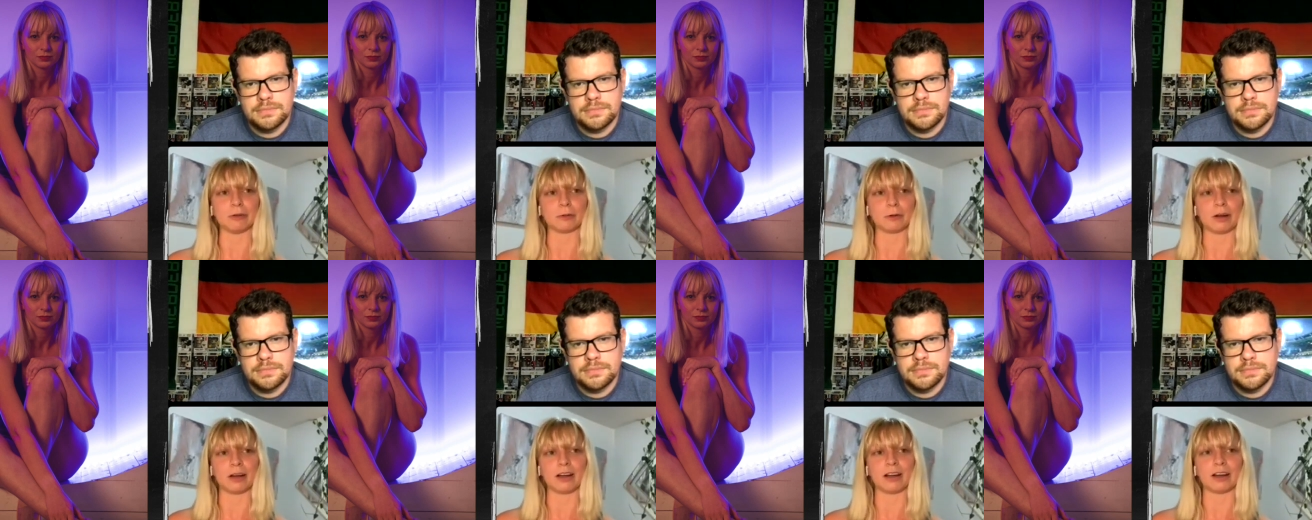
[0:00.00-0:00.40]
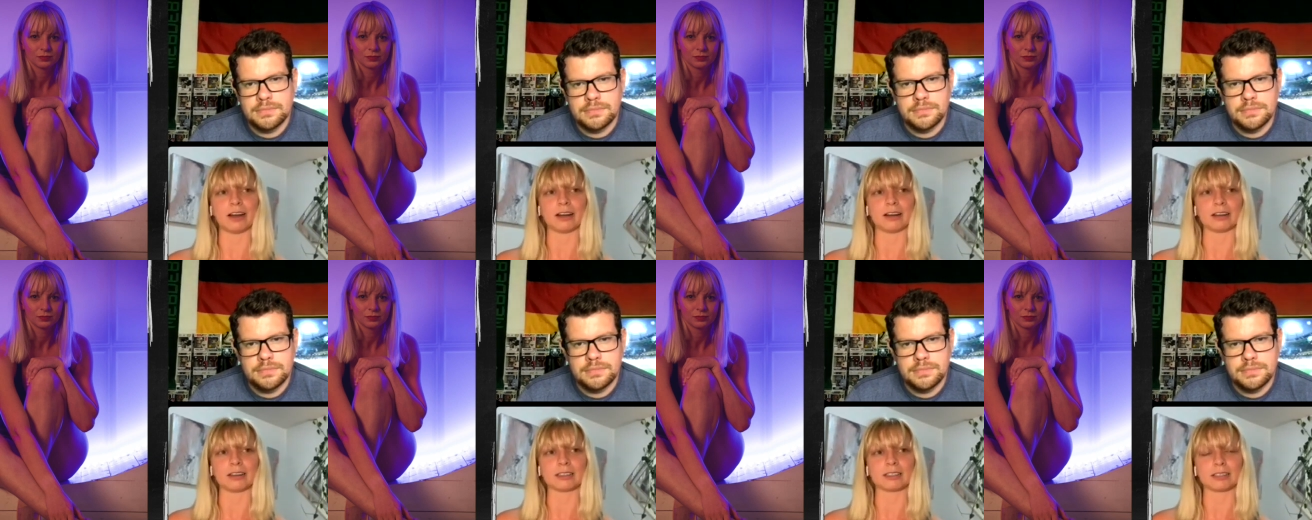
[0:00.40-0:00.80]
Speaker 1: if you
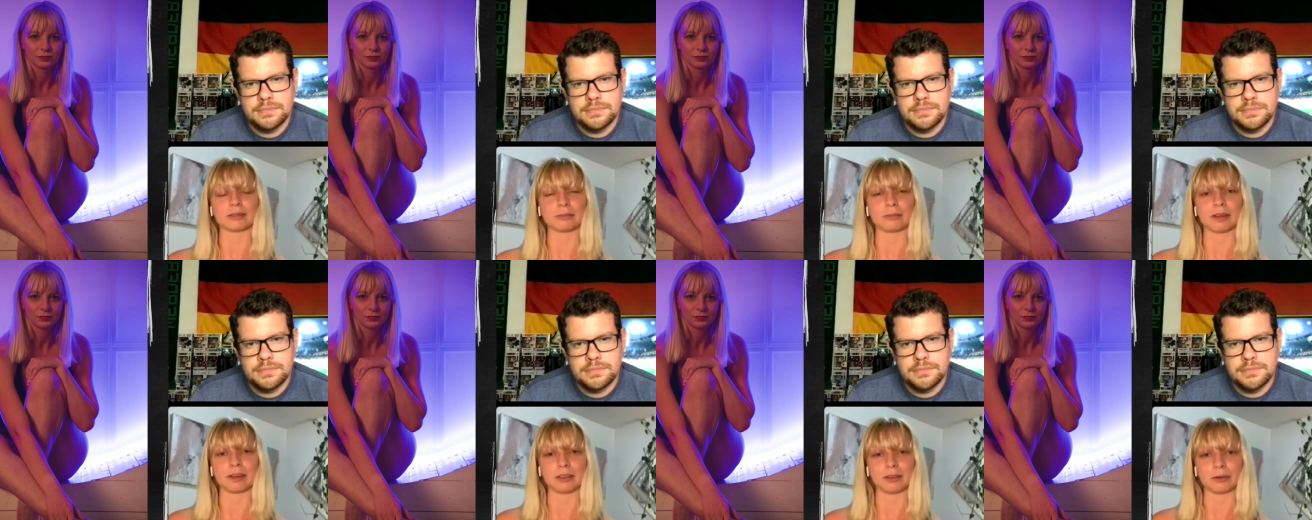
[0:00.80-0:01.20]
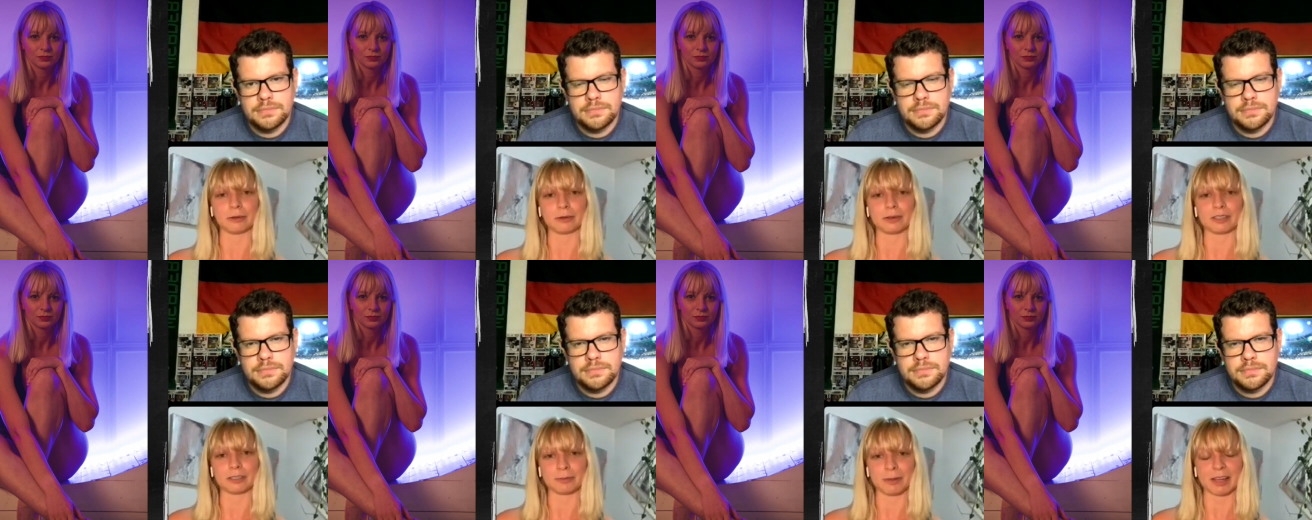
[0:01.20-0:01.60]
are
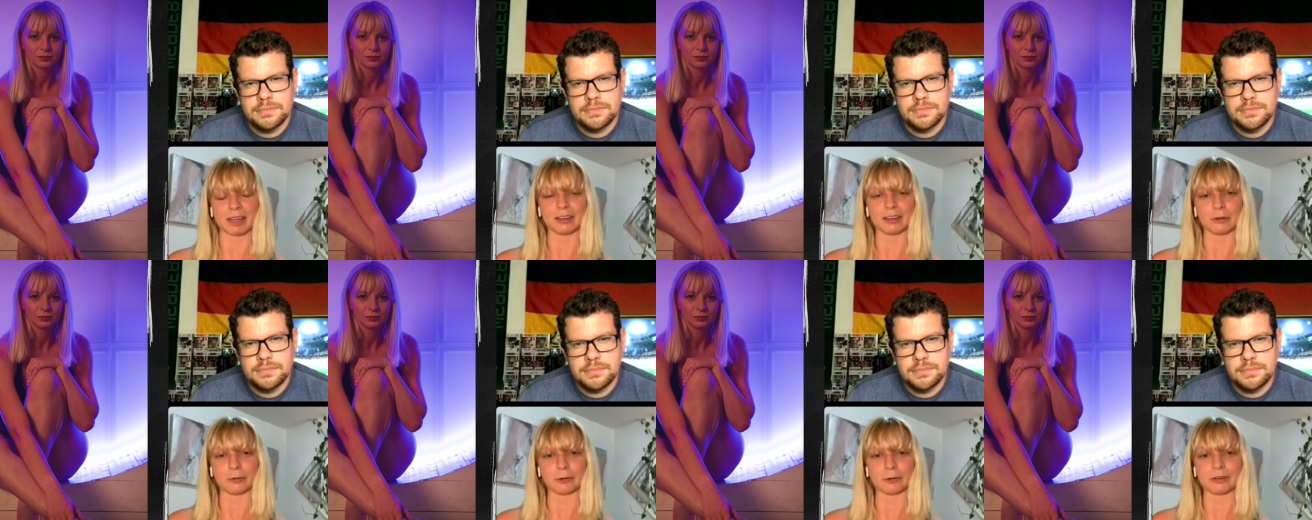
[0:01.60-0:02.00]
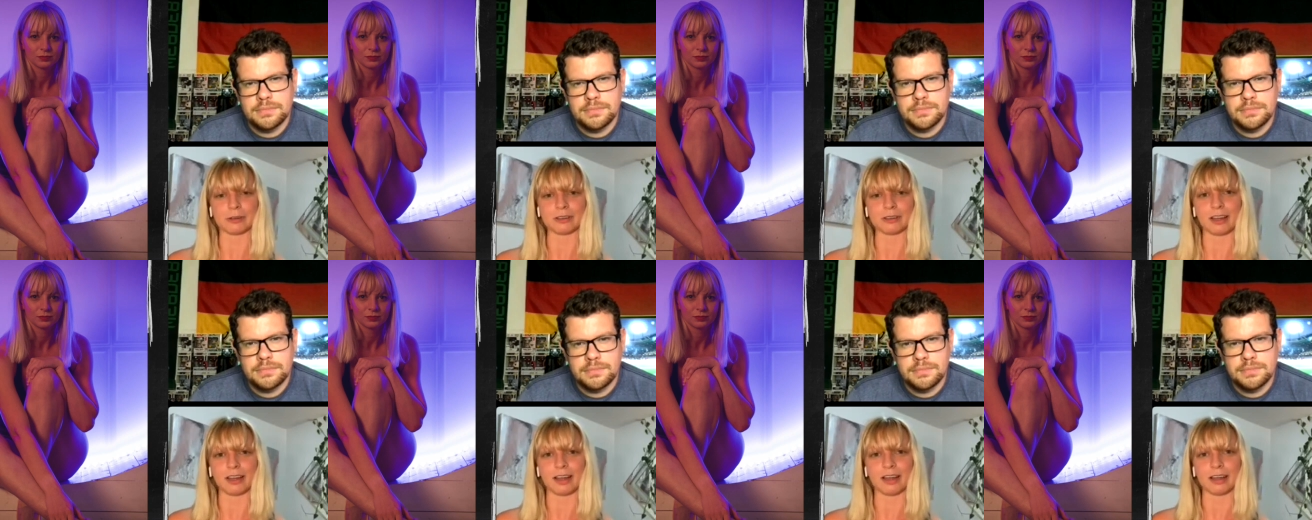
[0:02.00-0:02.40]
somebody who is
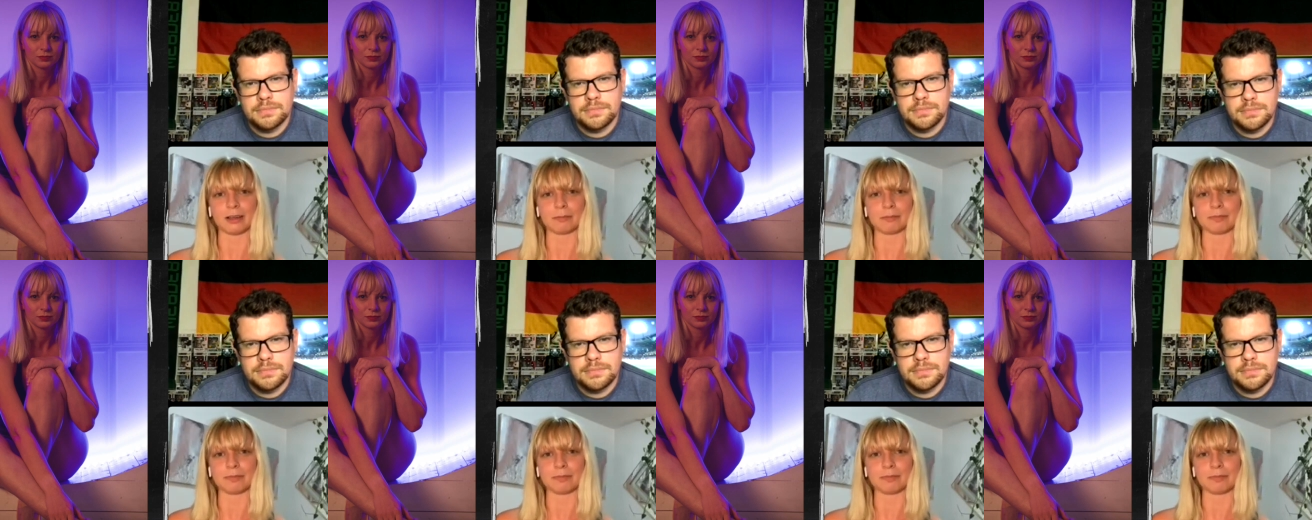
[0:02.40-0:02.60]
bilingual,